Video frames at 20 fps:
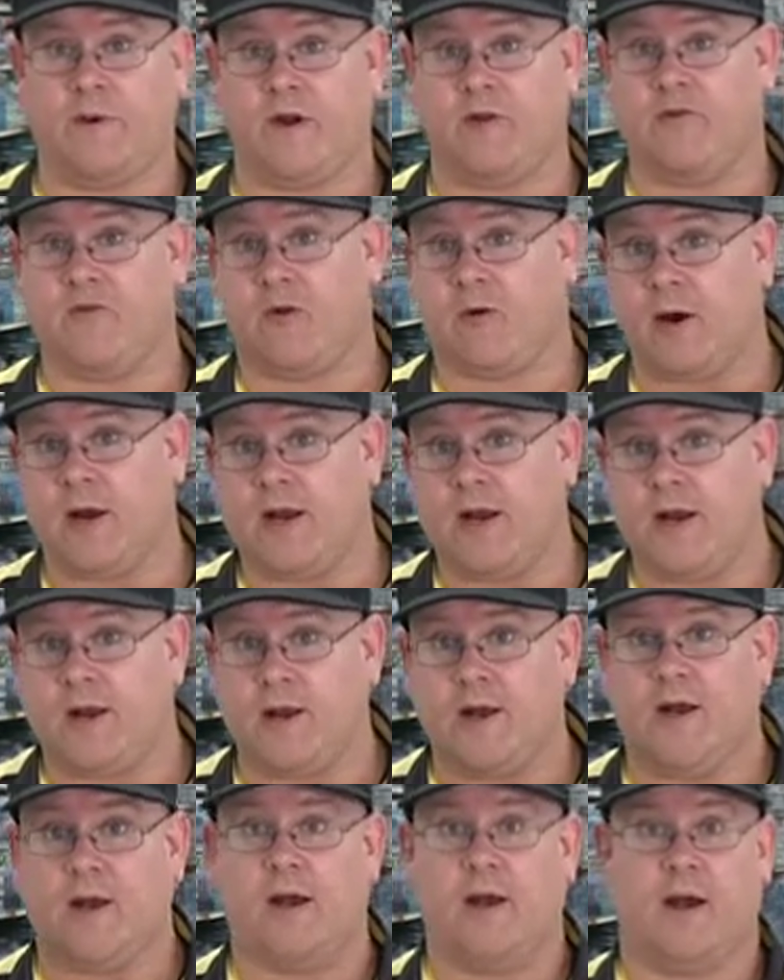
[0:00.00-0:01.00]
you enjoyed it.
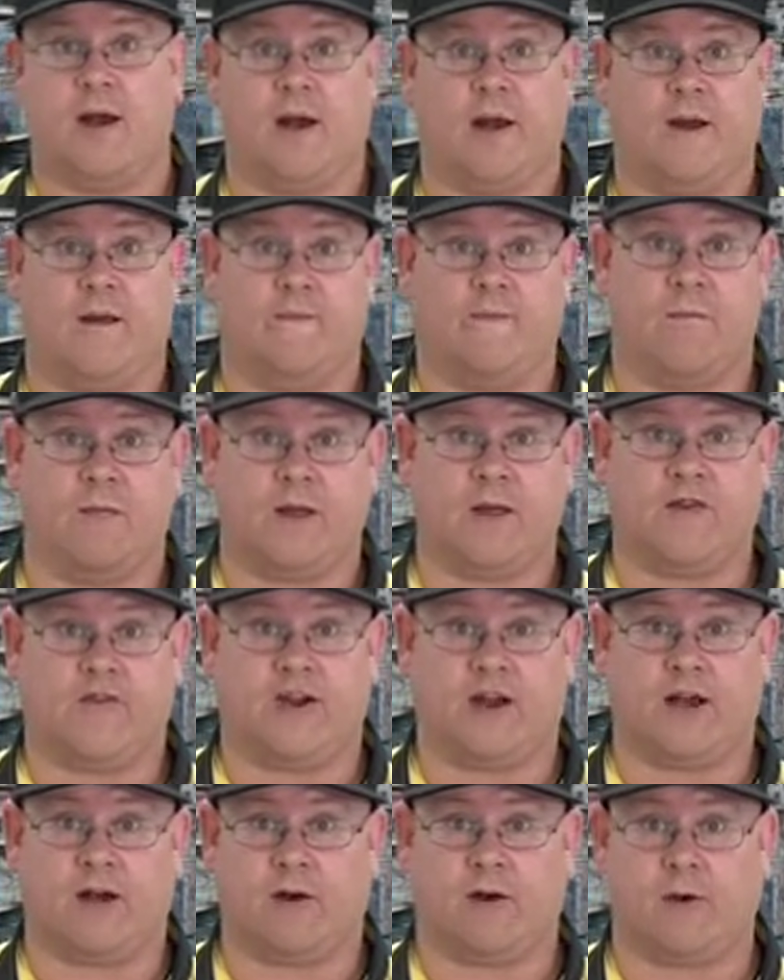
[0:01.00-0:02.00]
Please
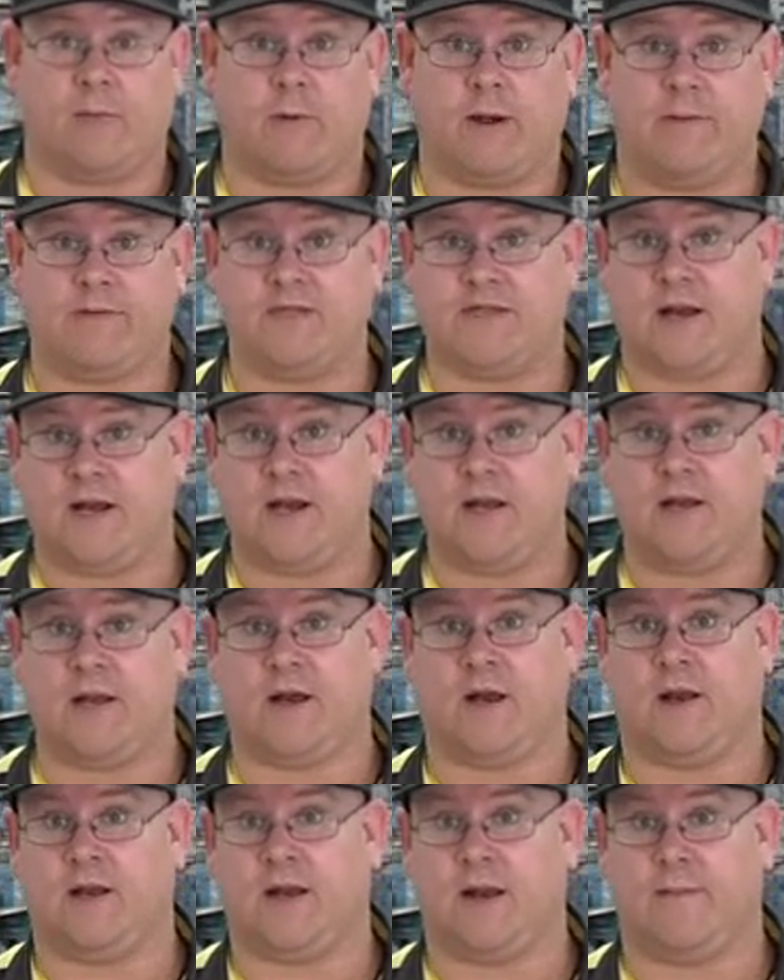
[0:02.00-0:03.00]
check out our website,
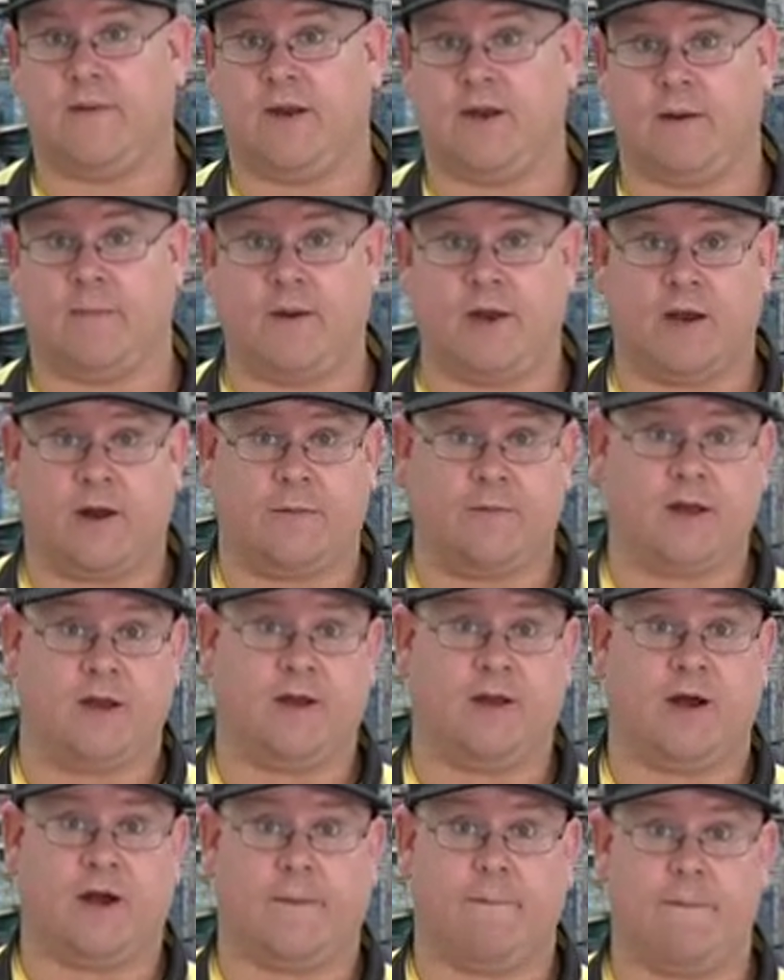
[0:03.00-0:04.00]

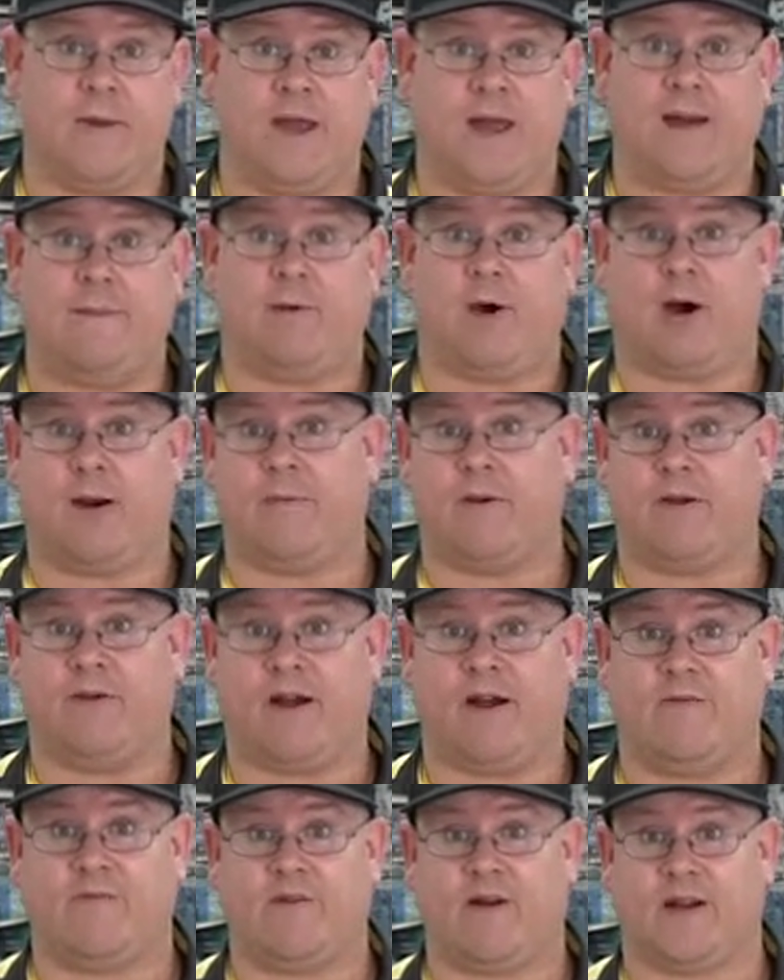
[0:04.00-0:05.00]

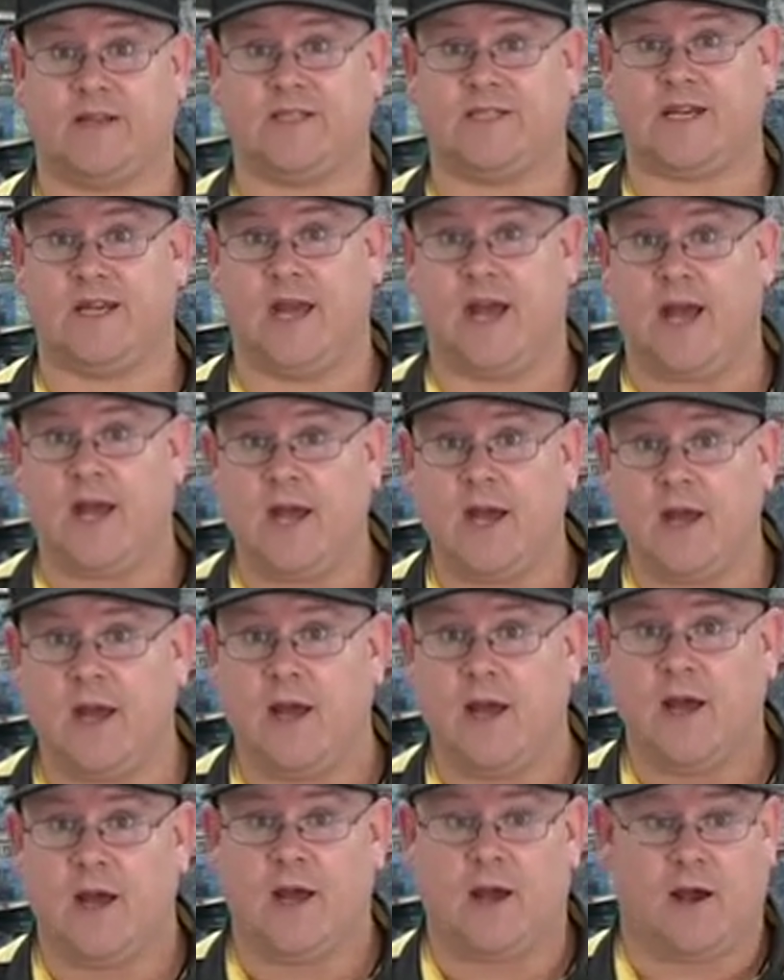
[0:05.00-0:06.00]
www.pmhobbycraft.ca.
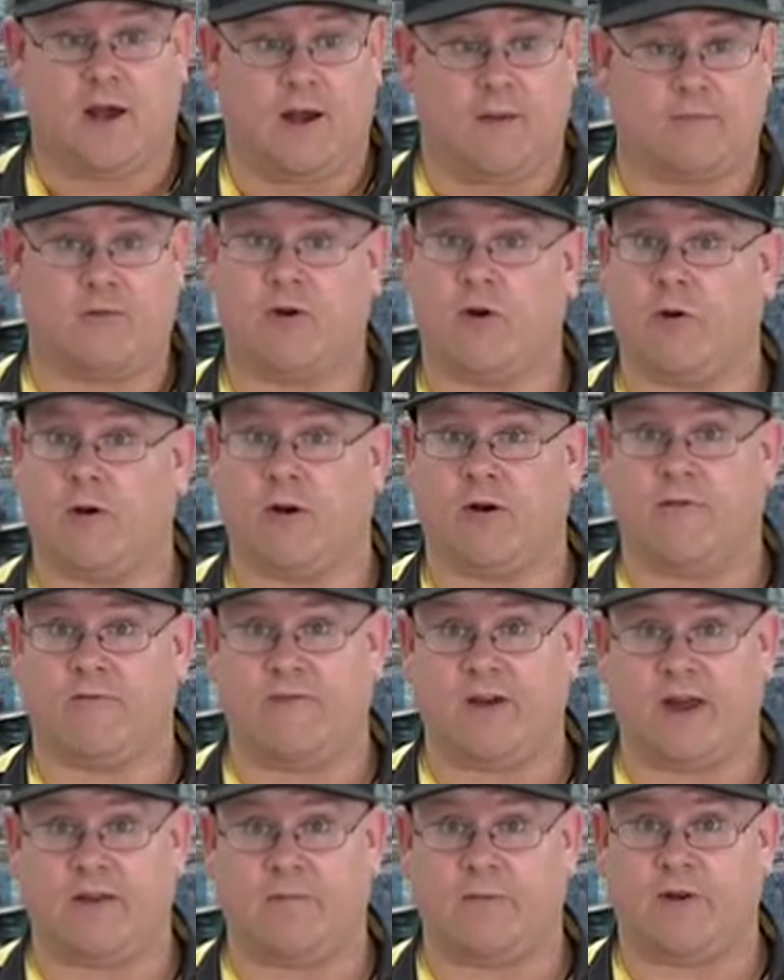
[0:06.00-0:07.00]
Go to our
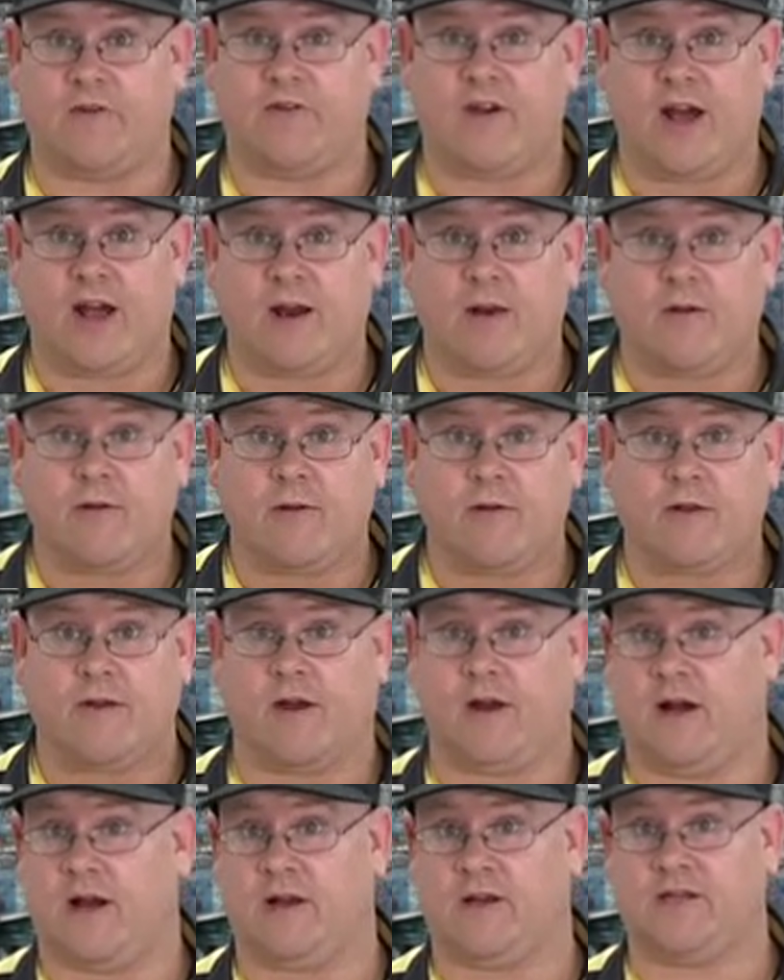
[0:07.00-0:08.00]
Facebook channel,
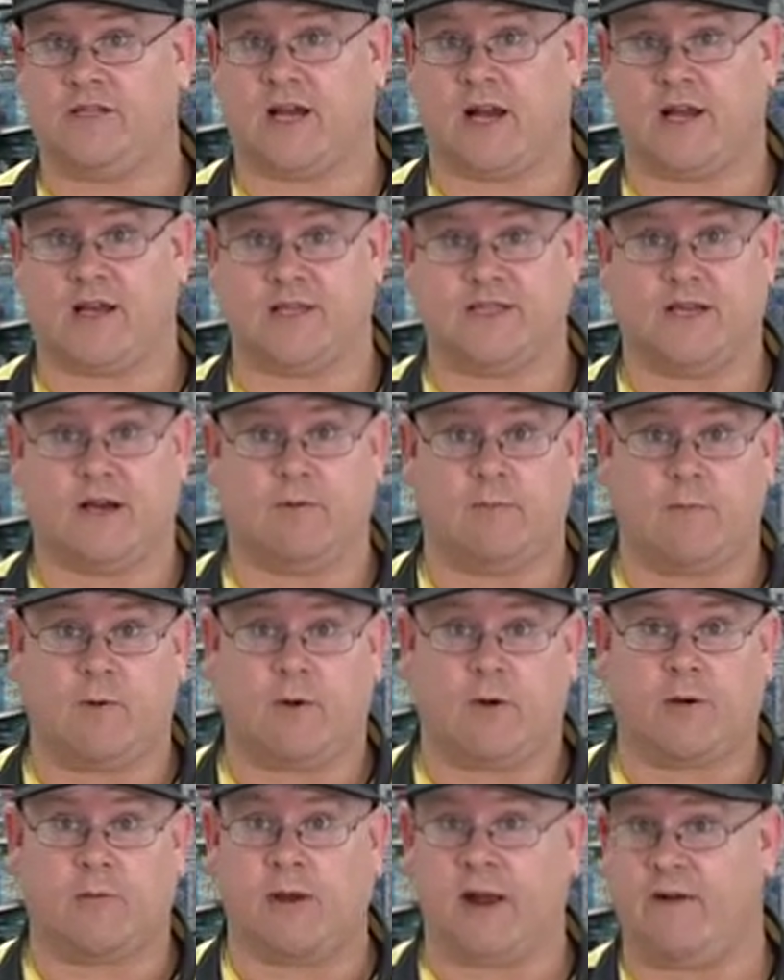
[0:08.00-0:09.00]
check us out
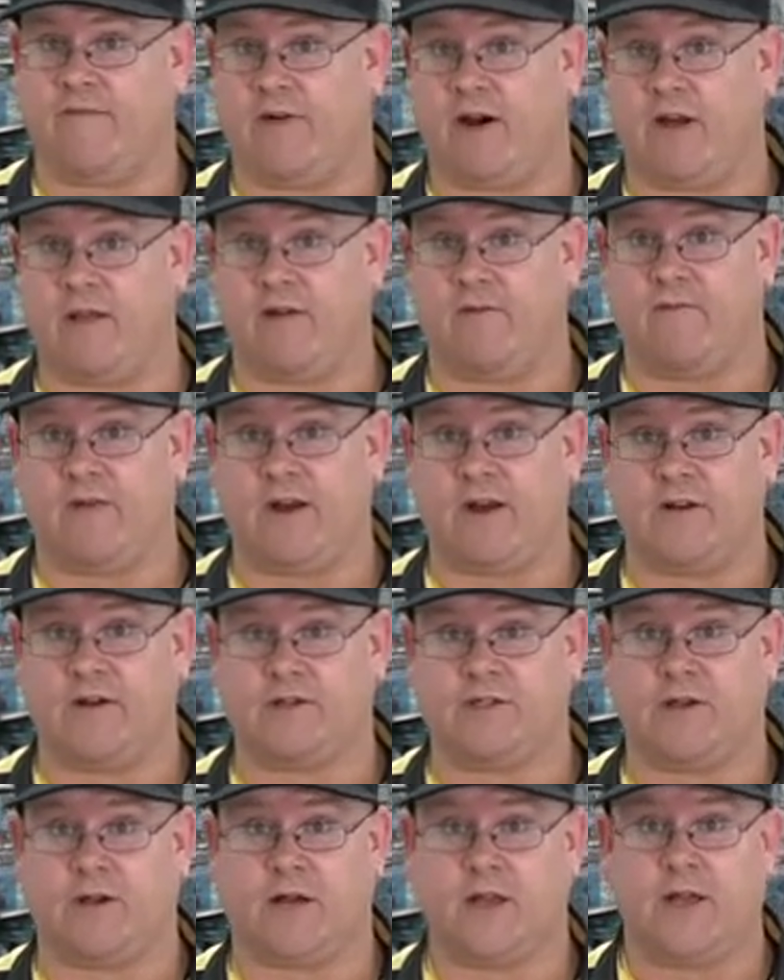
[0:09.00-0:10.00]
more. We have other
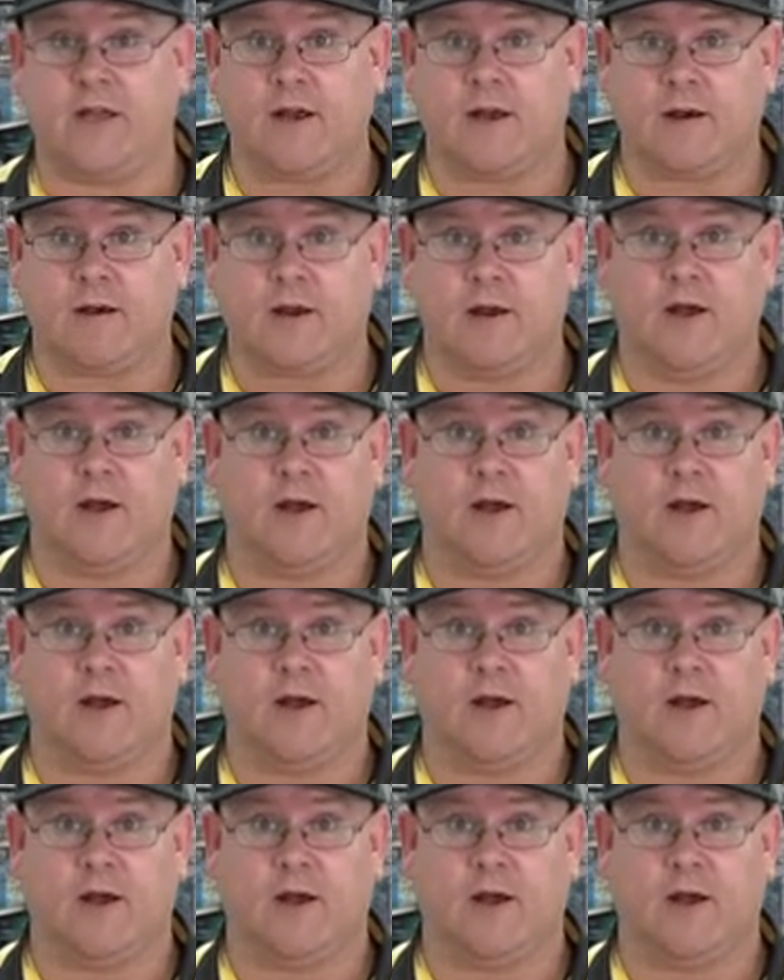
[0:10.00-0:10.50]
videos on there.